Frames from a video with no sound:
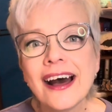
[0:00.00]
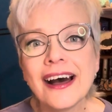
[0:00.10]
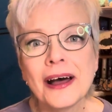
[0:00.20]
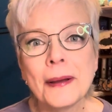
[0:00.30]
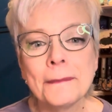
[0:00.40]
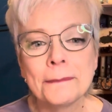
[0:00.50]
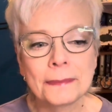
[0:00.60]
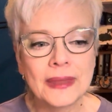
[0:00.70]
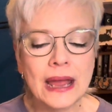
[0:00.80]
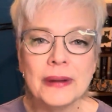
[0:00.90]

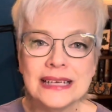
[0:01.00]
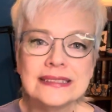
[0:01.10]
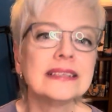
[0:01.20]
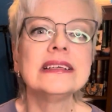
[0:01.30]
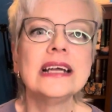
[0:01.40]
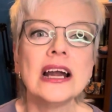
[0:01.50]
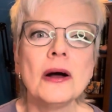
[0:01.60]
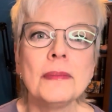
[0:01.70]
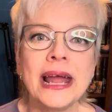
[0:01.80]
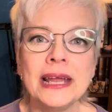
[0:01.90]
I basically got
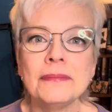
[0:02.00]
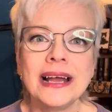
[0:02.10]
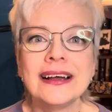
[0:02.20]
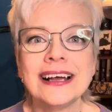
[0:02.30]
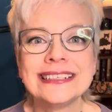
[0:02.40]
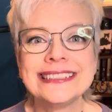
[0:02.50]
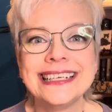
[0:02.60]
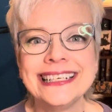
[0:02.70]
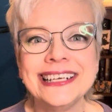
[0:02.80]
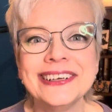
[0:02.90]
all my handbag
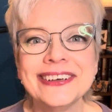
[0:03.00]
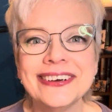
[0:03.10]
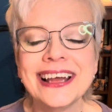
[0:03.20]
content in here.